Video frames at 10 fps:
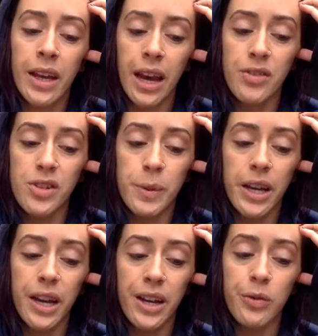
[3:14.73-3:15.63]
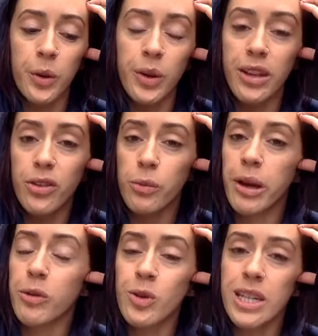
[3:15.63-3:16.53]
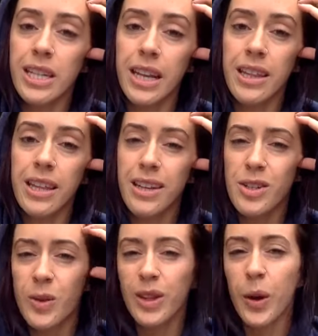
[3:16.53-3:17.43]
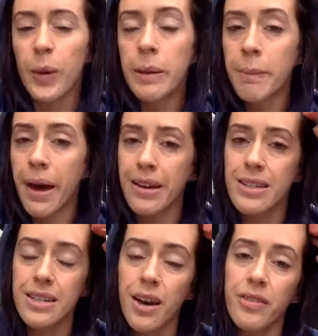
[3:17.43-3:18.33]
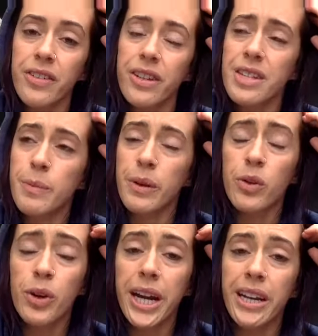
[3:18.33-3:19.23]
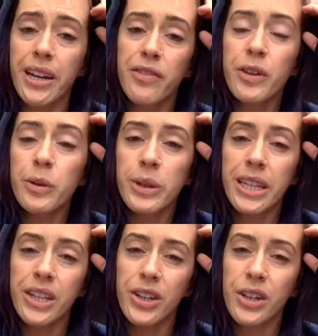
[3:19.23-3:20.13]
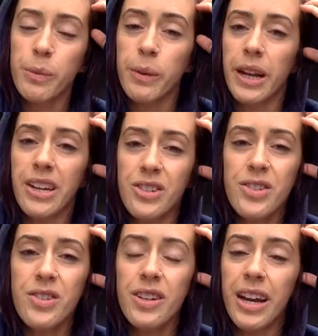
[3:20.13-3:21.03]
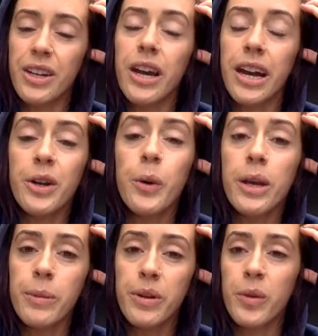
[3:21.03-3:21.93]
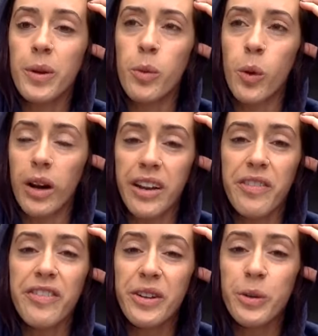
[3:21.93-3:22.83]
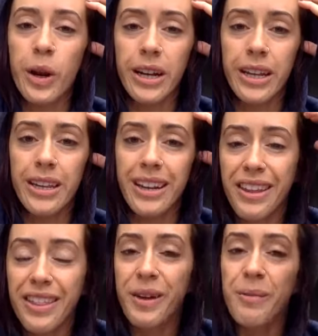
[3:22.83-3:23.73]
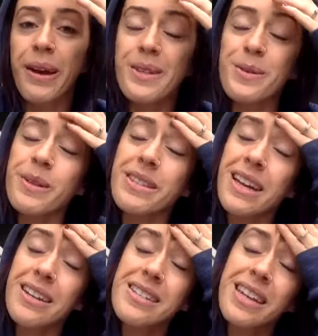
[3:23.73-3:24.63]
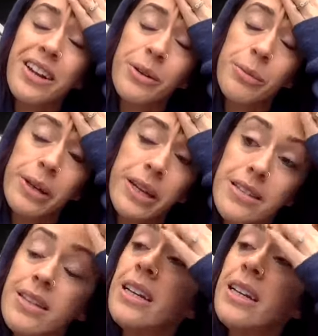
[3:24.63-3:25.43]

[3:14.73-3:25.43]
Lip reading: I've just been kind of floating through my routine, I think, doing low impact stuff, and it's been great and I feel really good, but I know I can be doing more, and I feel ready. And I think my husband's kind of scared because